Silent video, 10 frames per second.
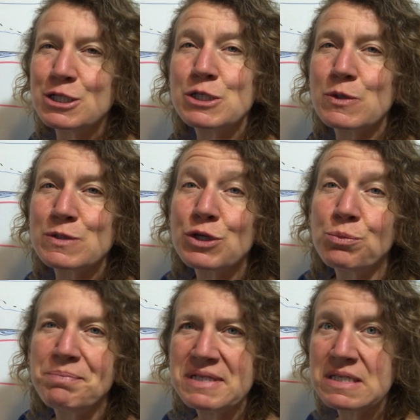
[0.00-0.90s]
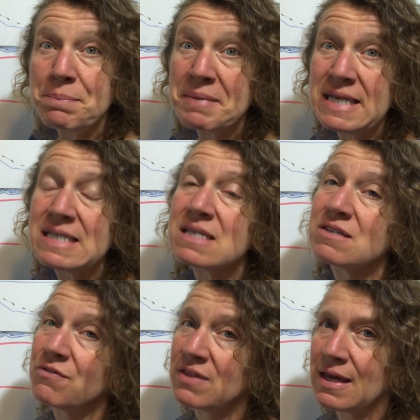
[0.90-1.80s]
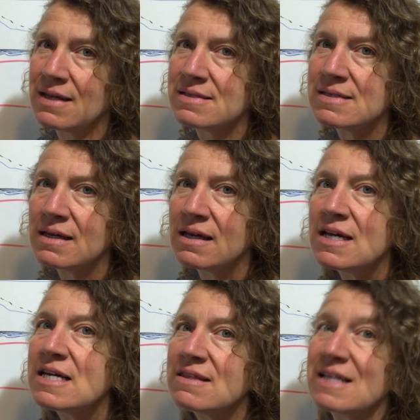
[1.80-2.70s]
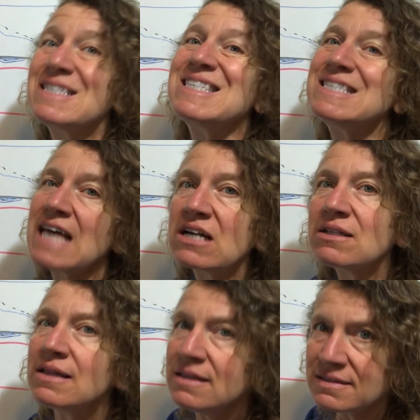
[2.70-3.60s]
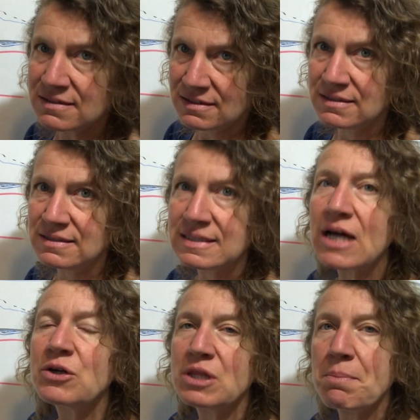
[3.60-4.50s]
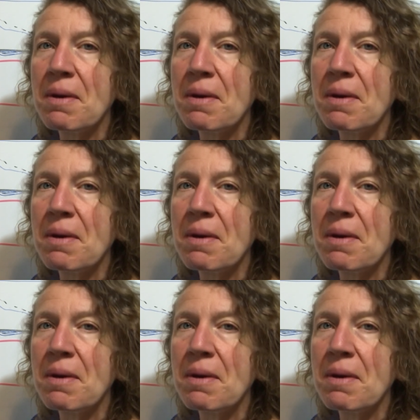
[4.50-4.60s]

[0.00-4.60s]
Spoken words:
is those little bits and pieces of things that settle down at the